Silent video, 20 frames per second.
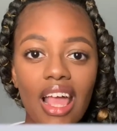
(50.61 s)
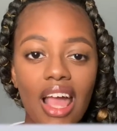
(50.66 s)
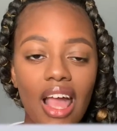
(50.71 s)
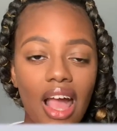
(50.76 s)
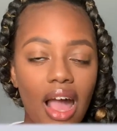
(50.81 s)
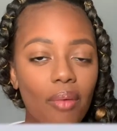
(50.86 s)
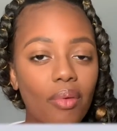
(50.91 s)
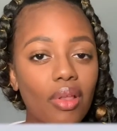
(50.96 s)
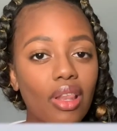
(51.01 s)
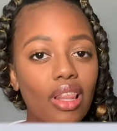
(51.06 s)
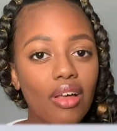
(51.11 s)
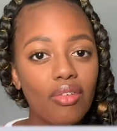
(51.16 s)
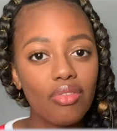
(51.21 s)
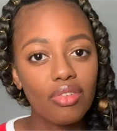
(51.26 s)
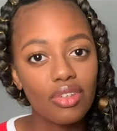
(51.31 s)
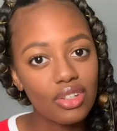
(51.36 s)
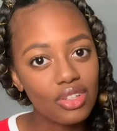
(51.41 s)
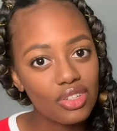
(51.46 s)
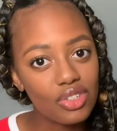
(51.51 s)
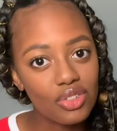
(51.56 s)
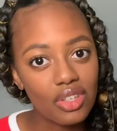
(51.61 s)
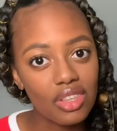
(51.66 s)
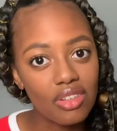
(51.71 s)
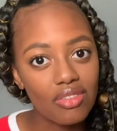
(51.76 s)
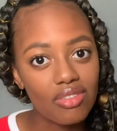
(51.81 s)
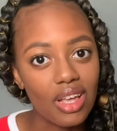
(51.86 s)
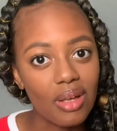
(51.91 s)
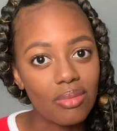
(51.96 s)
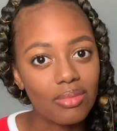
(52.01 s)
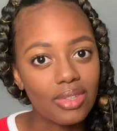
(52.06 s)
I would love for you to join the
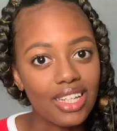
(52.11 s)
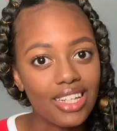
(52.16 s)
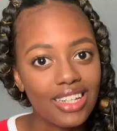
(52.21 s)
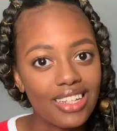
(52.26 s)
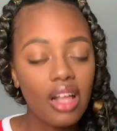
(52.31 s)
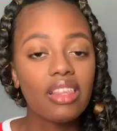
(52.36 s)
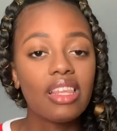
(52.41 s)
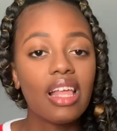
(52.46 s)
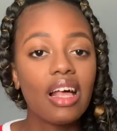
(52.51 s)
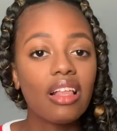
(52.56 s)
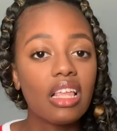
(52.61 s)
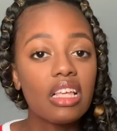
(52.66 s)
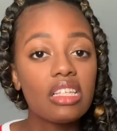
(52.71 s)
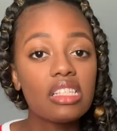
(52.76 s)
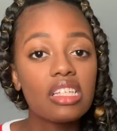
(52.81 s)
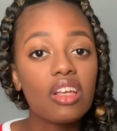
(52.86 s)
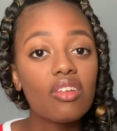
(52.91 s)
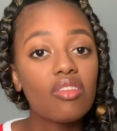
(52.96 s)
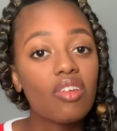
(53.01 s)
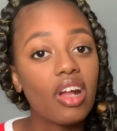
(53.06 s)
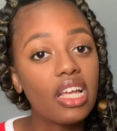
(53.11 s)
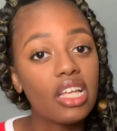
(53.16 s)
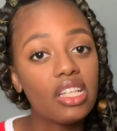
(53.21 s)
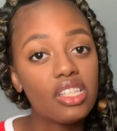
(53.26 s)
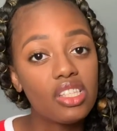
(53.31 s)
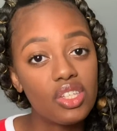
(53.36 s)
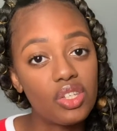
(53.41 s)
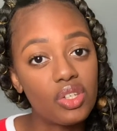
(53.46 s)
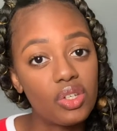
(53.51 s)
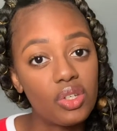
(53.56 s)
family. Now let's get right
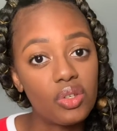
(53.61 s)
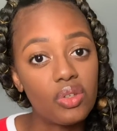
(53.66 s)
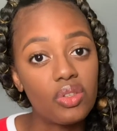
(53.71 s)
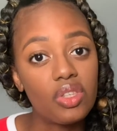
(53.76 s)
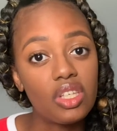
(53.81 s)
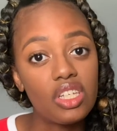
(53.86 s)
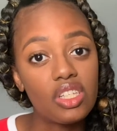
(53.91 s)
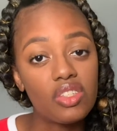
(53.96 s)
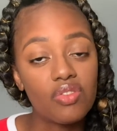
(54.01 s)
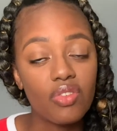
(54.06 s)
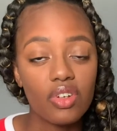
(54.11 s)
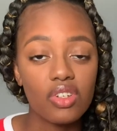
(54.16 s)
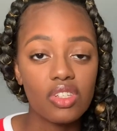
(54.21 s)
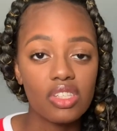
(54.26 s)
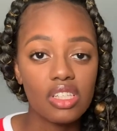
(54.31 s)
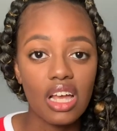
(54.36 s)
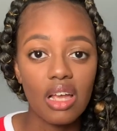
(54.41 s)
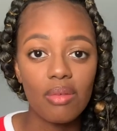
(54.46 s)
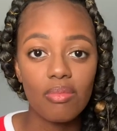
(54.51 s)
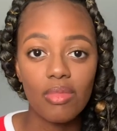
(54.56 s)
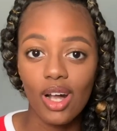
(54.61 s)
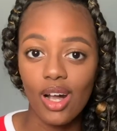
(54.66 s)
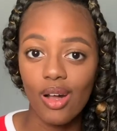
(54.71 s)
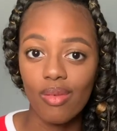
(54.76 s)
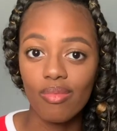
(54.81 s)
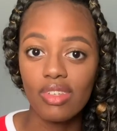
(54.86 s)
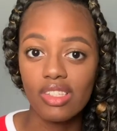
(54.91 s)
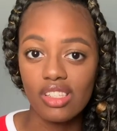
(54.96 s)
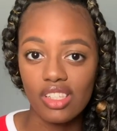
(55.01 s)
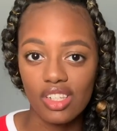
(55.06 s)
into these first-time mom
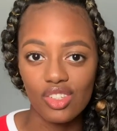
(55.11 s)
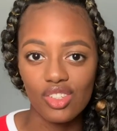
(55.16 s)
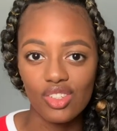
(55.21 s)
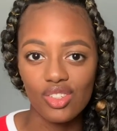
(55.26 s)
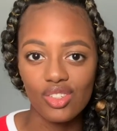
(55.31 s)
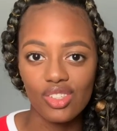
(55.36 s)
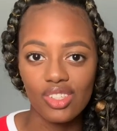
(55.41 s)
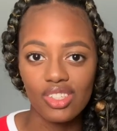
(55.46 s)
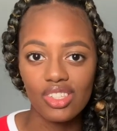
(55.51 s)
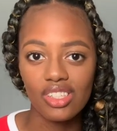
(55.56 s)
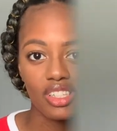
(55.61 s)
essentials.